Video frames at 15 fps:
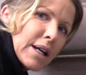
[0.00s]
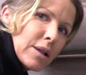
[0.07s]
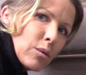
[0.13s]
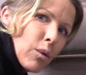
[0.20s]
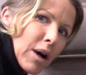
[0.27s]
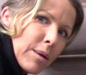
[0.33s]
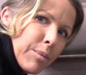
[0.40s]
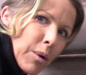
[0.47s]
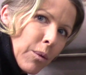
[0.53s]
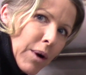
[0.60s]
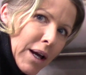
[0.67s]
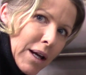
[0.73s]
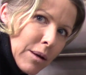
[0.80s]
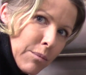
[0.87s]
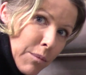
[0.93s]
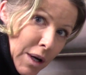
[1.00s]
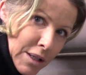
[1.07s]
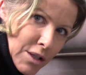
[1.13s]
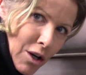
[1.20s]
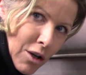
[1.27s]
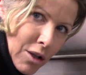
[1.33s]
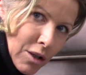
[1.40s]
and wipe away my
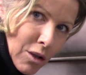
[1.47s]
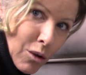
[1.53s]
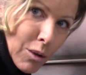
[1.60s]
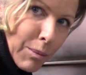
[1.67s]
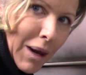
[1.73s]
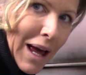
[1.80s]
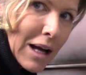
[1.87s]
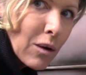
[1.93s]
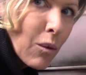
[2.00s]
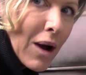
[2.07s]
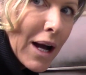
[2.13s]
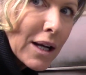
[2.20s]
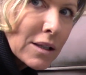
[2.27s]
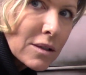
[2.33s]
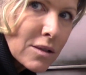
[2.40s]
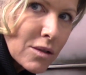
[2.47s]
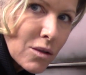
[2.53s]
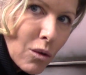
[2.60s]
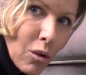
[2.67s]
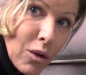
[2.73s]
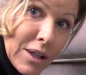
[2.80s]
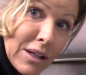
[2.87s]
dark or black
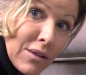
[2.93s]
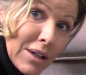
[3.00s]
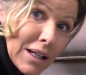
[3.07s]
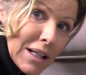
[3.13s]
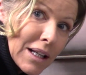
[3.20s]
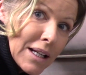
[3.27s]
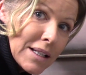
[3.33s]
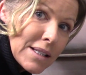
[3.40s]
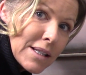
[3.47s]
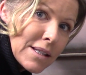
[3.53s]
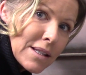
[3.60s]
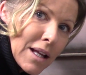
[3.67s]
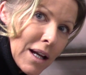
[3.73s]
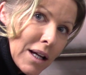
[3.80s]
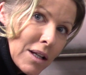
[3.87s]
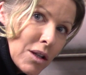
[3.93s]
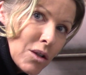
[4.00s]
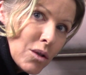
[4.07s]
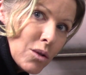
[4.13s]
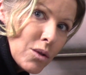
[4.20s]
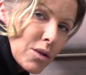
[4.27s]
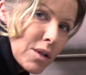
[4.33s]
wax or even glazes that I
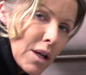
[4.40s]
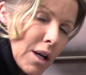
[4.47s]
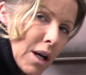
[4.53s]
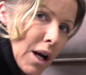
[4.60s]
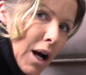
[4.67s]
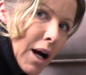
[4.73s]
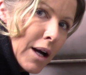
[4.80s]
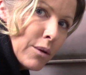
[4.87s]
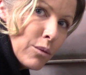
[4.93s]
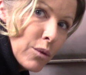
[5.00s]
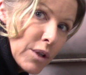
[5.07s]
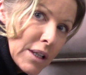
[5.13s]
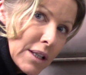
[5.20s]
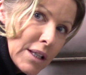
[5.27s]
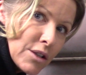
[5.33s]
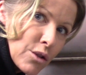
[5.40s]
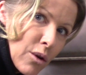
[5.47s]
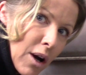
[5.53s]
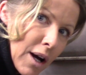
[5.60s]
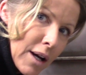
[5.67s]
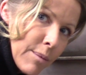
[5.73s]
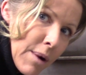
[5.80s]
use, I really
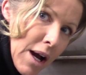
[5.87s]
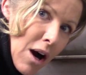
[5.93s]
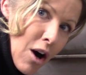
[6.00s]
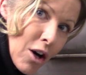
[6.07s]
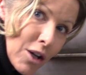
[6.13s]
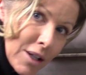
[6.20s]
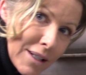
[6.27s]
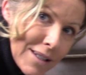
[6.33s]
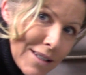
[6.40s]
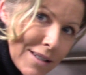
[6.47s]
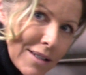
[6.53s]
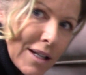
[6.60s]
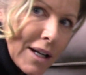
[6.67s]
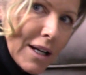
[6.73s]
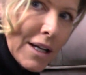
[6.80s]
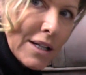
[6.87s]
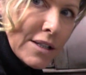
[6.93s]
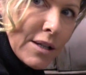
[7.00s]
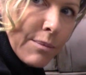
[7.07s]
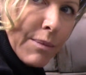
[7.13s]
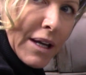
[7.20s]
try my hardest to